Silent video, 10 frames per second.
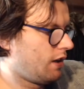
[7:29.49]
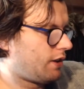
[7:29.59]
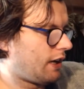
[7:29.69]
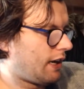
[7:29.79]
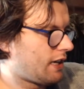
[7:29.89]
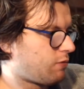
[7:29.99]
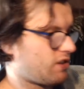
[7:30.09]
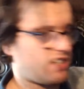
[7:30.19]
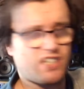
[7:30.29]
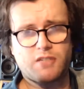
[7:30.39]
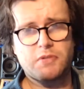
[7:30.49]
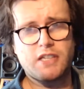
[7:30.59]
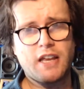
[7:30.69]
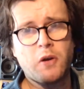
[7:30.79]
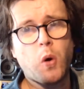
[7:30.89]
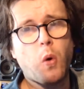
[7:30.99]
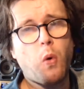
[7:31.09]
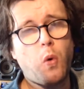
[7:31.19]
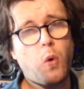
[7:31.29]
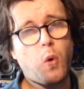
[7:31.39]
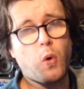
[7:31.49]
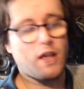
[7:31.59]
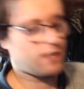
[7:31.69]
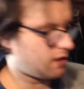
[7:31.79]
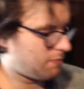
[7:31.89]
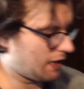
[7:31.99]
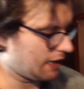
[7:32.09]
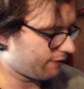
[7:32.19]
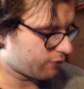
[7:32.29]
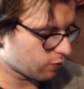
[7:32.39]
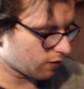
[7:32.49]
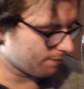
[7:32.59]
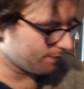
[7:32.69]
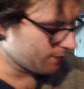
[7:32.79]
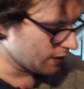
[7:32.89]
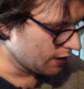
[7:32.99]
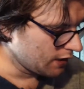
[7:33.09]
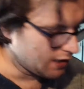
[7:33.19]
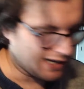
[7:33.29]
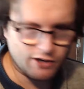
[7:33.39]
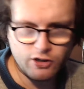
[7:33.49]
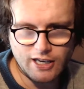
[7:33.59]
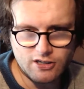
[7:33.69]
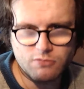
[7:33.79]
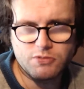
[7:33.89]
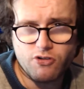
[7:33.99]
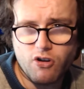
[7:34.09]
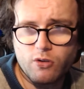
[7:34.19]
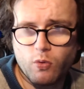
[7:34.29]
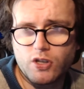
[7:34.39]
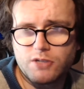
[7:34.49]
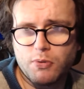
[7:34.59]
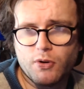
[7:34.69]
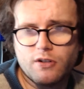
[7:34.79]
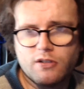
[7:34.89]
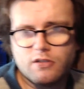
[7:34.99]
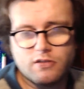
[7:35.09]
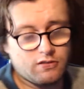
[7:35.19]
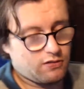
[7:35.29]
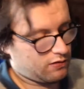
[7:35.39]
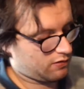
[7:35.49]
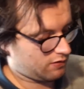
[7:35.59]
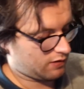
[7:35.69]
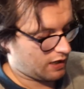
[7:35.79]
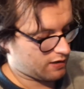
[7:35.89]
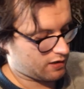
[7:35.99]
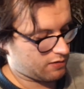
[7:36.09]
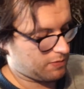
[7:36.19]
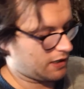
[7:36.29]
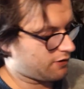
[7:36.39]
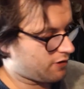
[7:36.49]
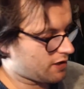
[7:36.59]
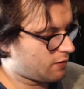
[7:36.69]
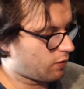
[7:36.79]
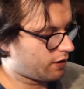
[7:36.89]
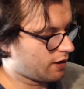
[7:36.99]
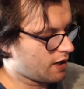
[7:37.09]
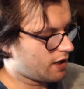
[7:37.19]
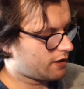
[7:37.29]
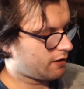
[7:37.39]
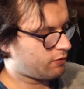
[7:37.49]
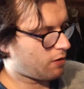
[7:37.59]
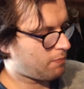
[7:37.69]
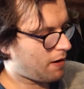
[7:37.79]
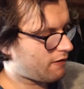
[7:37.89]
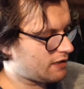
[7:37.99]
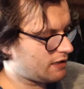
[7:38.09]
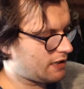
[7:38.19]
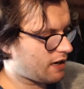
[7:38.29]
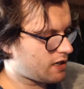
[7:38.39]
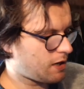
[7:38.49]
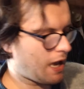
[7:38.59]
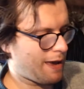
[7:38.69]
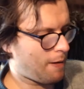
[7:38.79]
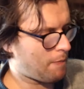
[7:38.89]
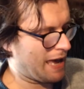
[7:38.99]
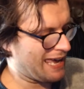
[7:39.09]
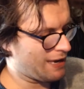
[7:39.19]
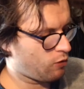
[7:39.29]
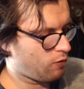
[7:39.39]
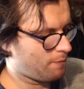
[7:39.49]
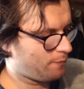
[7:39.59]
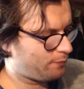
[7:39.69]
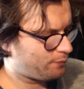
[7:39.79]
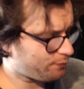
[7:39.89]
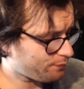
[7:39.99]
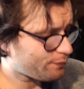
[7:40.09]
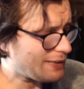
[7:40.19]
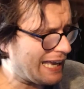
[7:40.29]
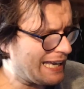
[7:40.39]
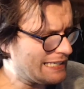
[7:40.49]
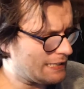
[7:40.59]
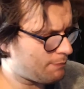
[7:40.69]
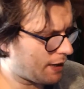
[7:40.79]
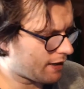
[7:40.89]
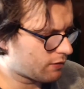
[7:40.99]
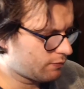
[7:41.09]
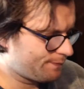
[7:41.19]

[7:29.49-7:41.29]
That last one is six percent. Oh, that's going to be a lethal one. I know you get some stronger ones, but that's going to be an interesting one. Then we've got Paradise Pale Hazy Pale.